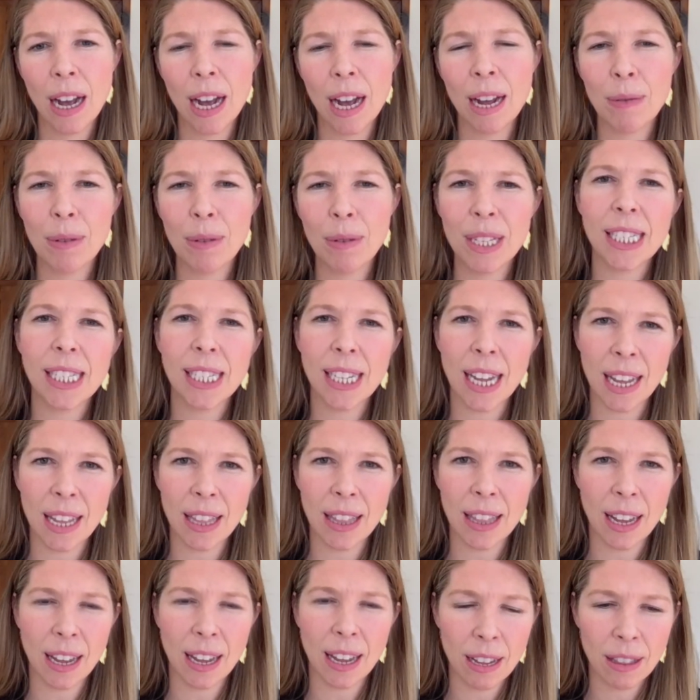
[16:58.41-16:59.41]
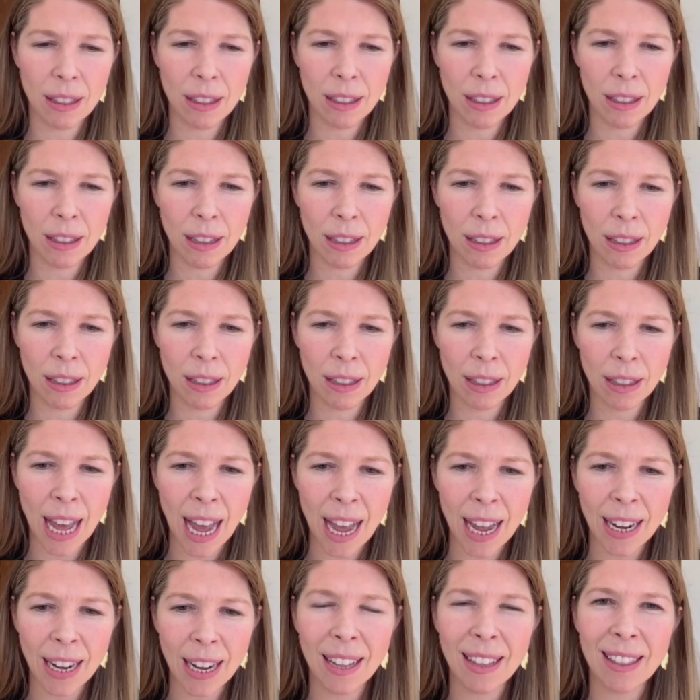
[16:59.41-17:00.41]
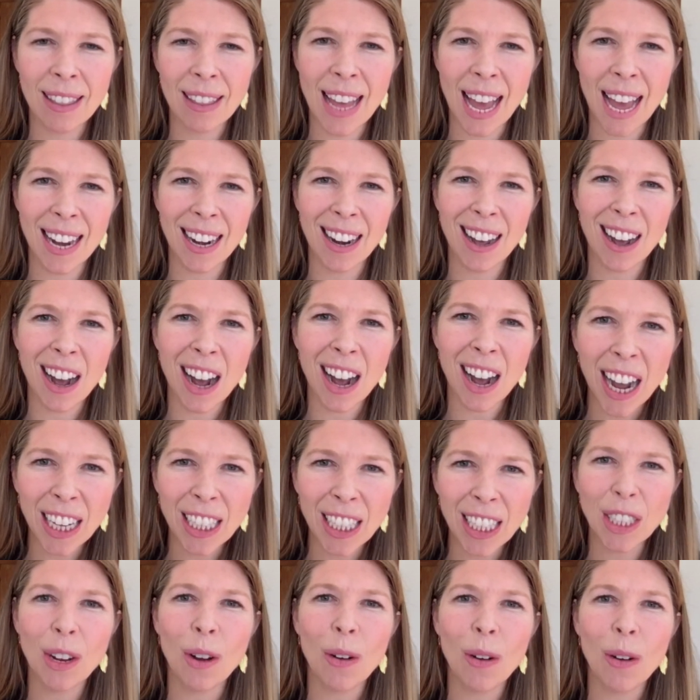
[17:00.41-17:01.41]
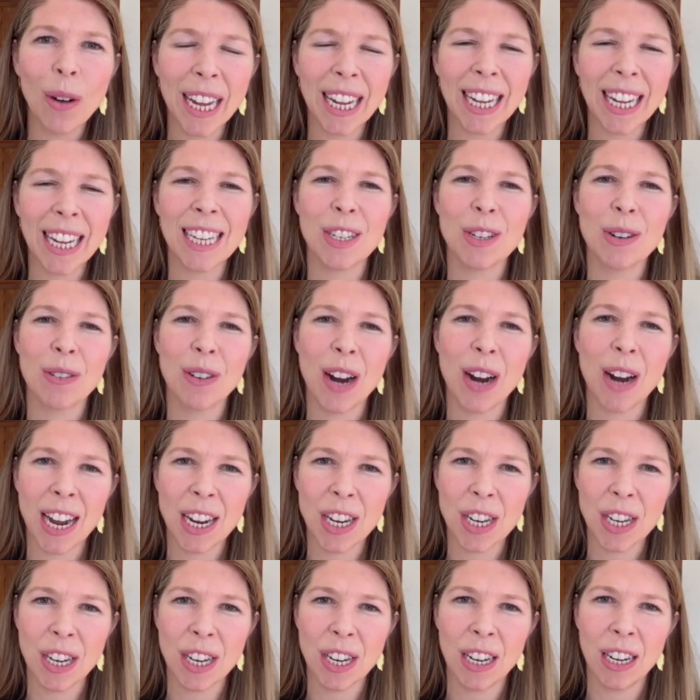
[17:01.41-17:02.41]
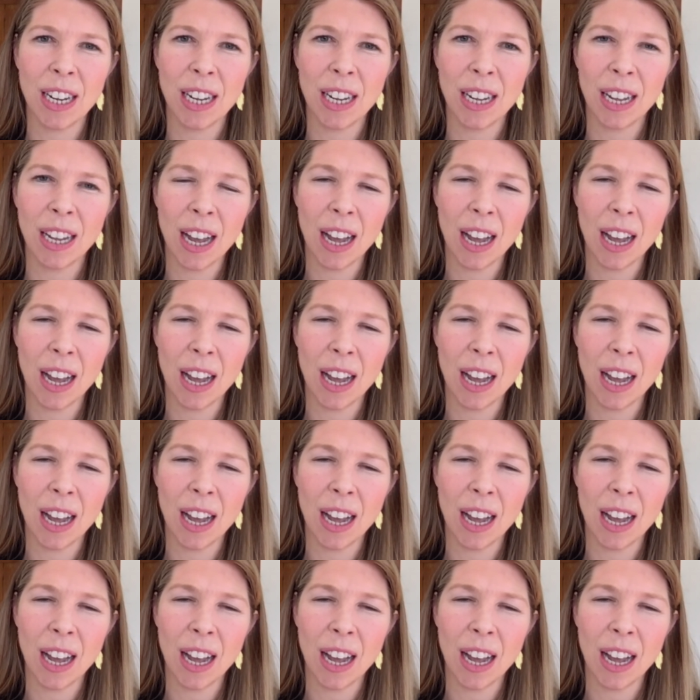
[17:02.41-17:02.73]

I would say that that that ongoing interaction,